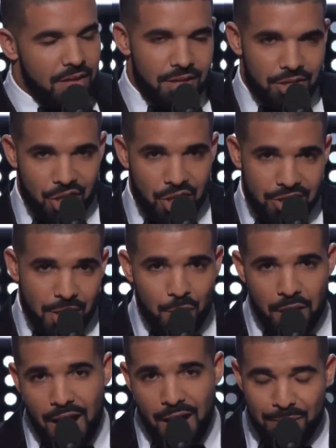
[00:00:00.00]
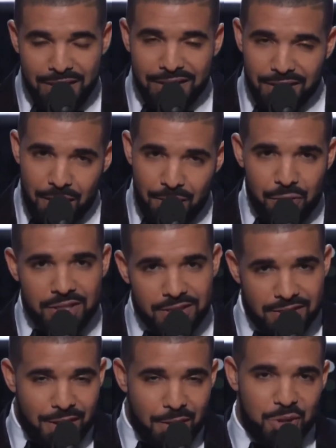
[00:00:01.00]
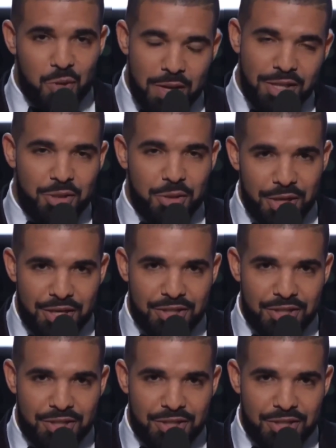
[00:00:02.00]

She's someone I've been in love with since I was twenty-two years